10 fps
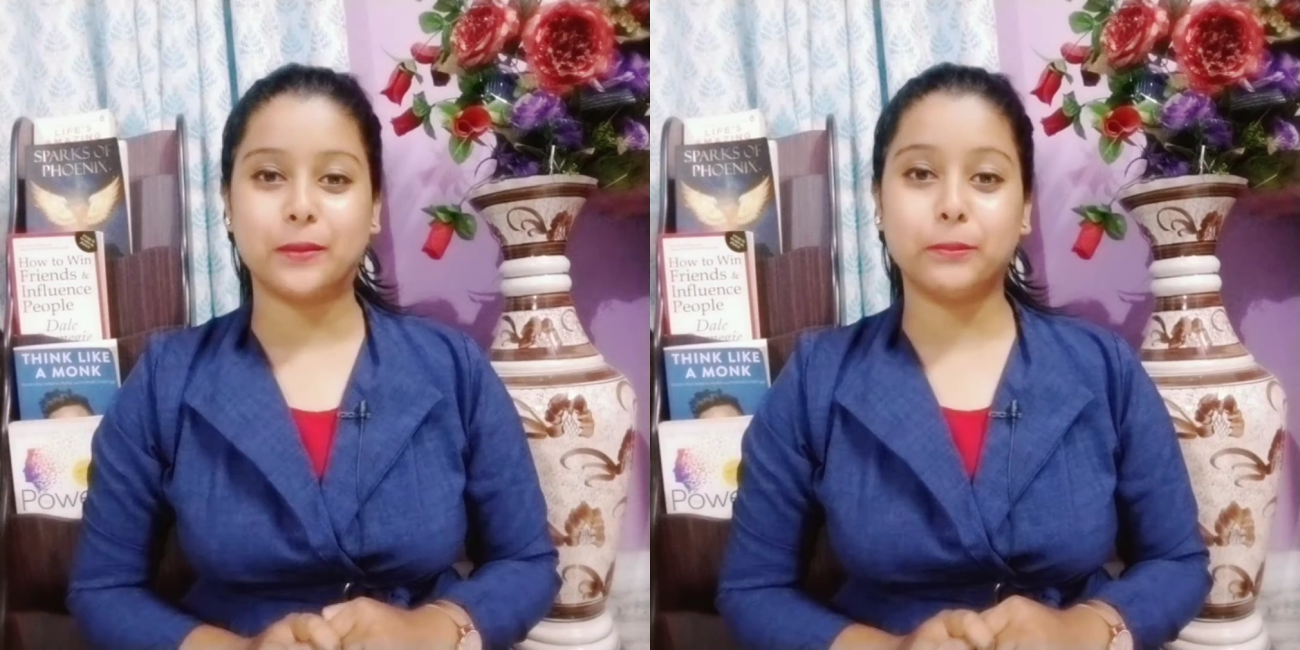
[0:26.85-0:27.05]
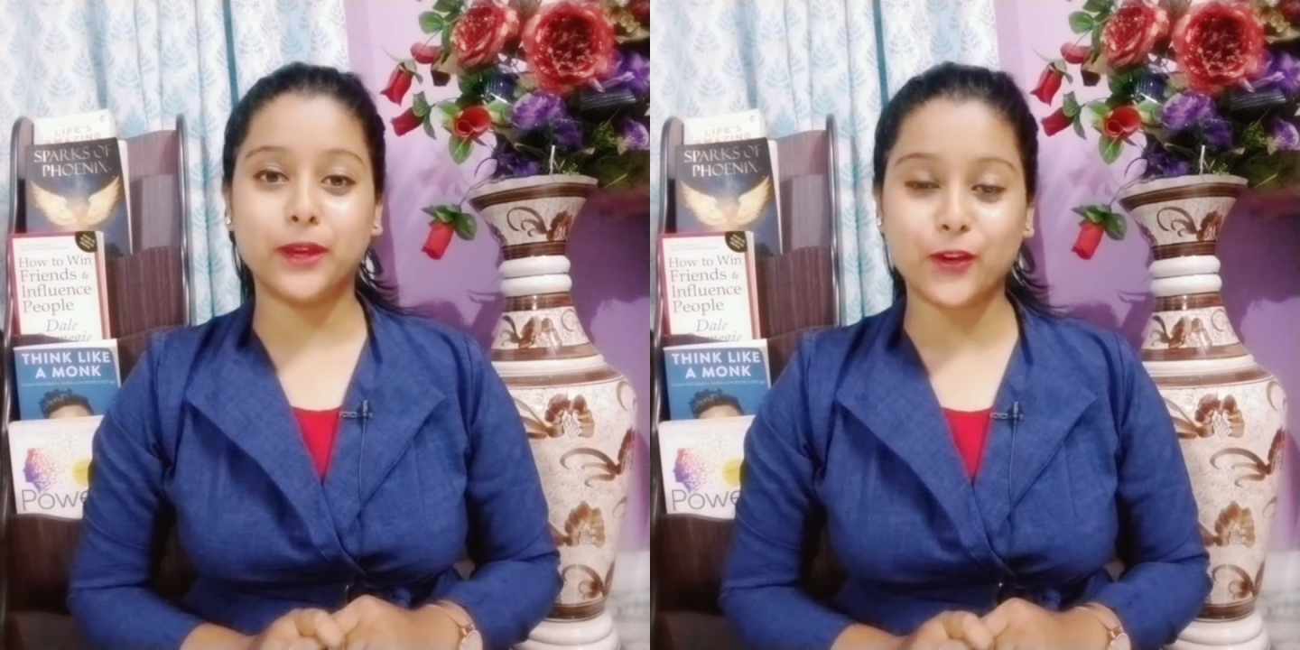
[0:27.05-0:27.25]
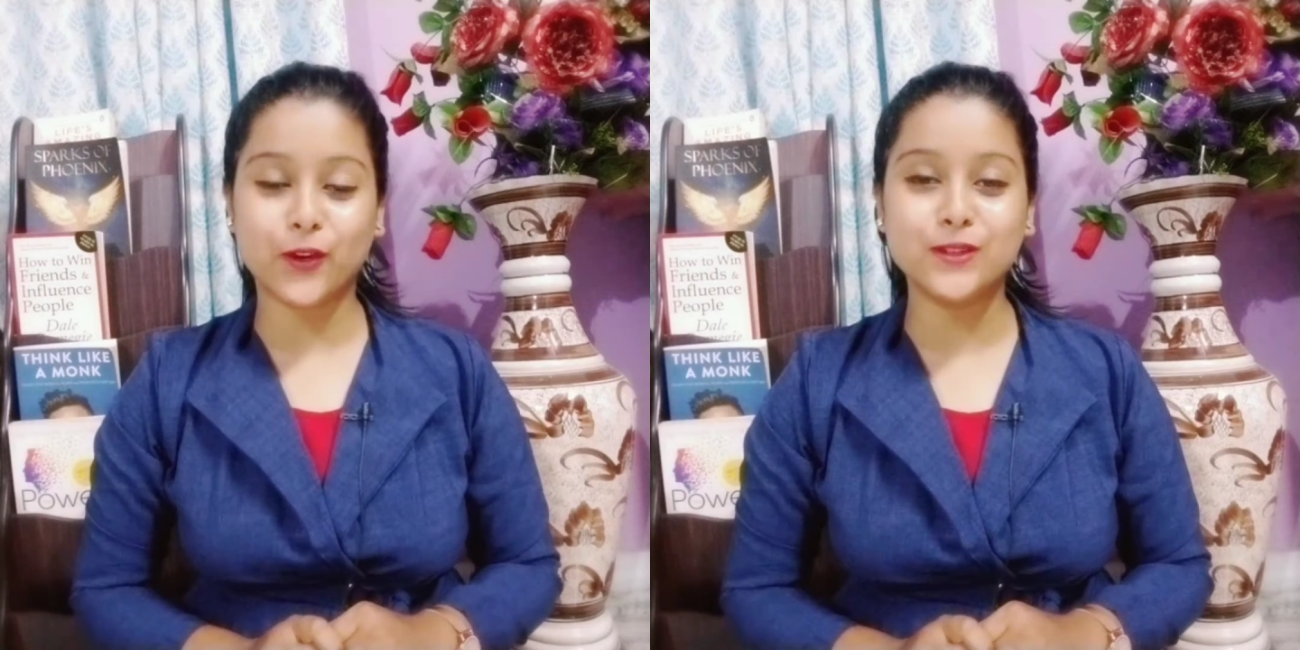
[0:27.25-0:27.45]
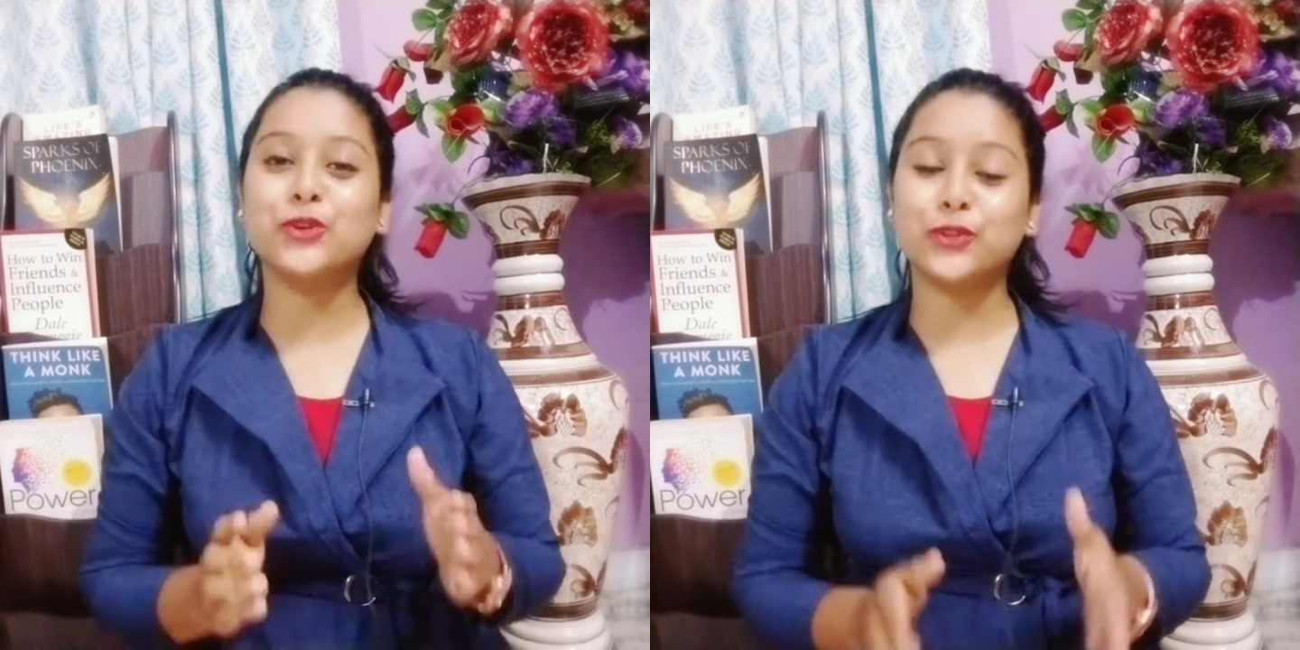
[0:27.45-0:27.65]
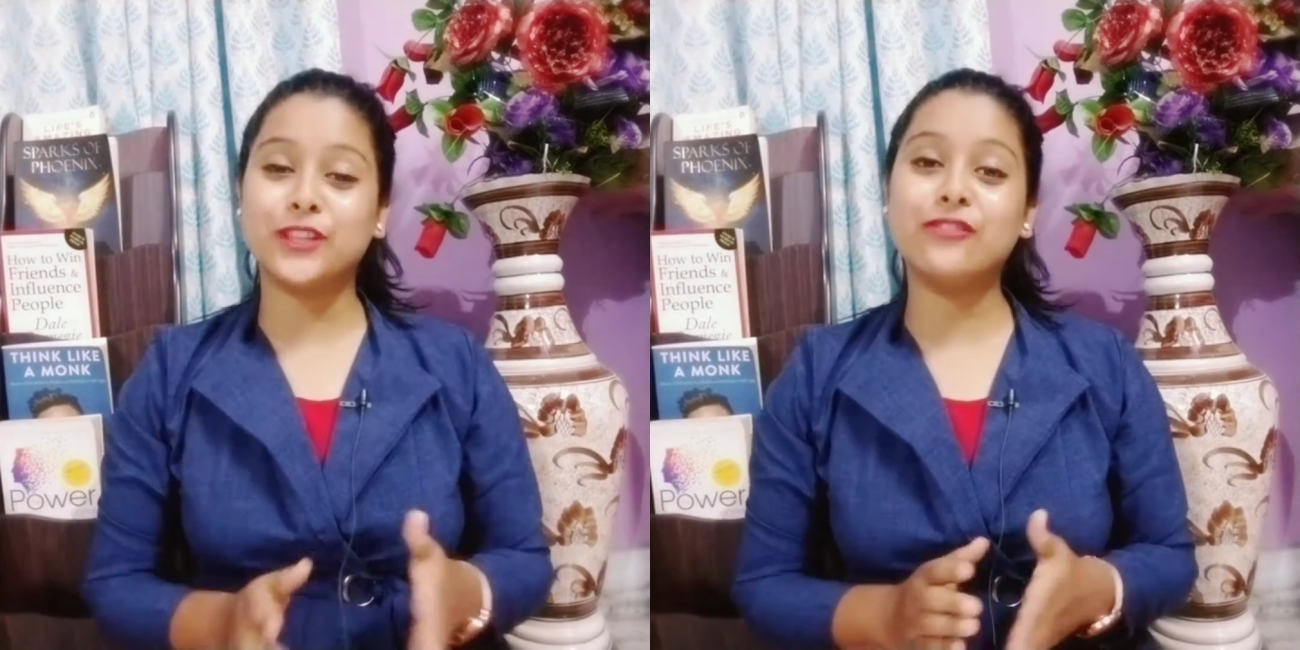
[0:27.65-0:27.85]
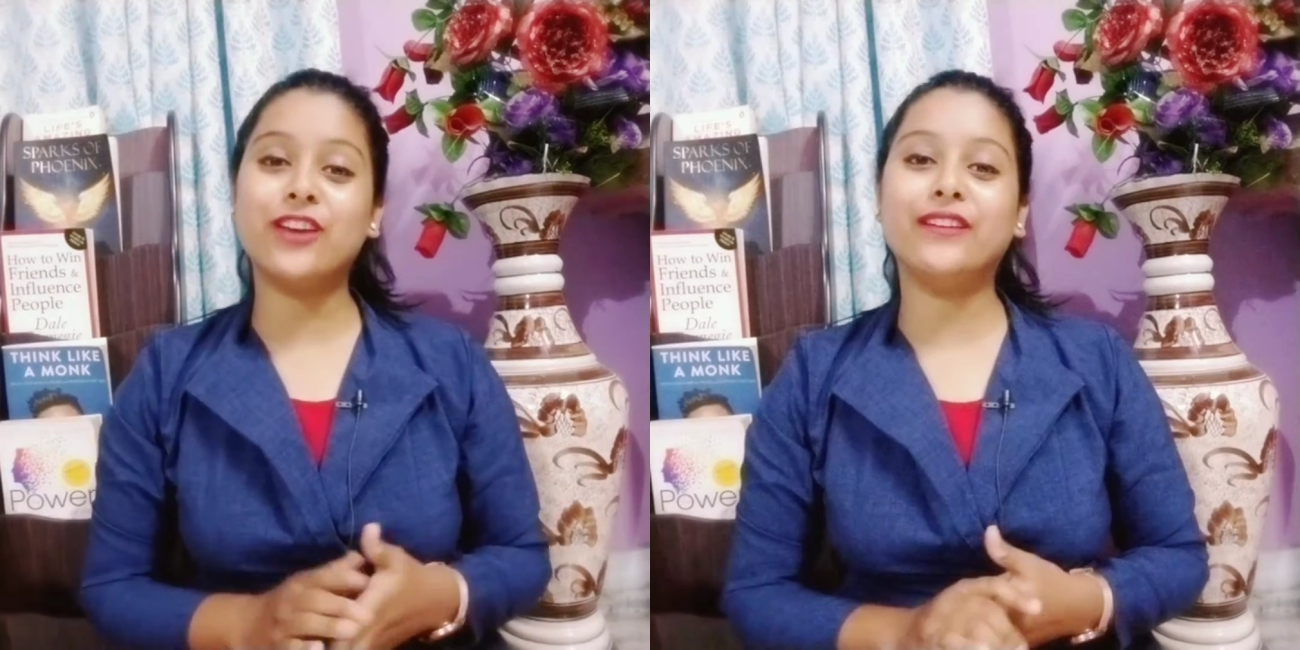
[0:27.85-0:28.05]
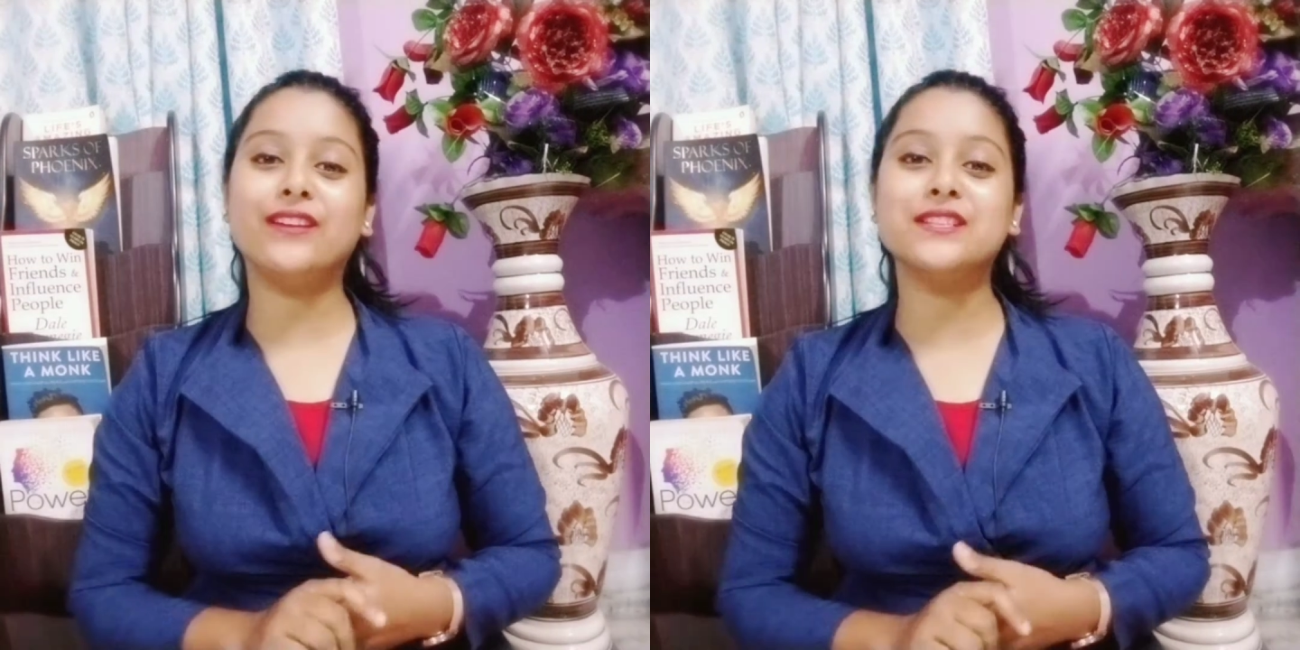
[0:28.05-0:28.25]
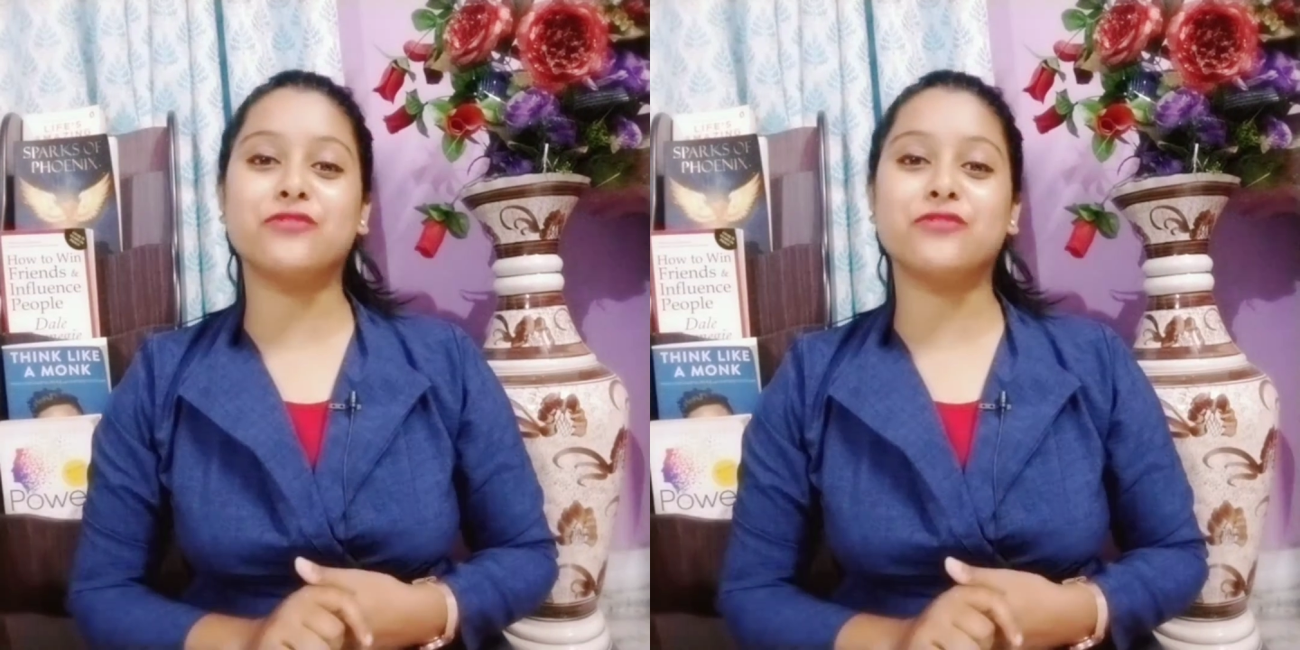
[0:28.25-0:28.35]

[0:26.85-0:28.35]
Because rotavirus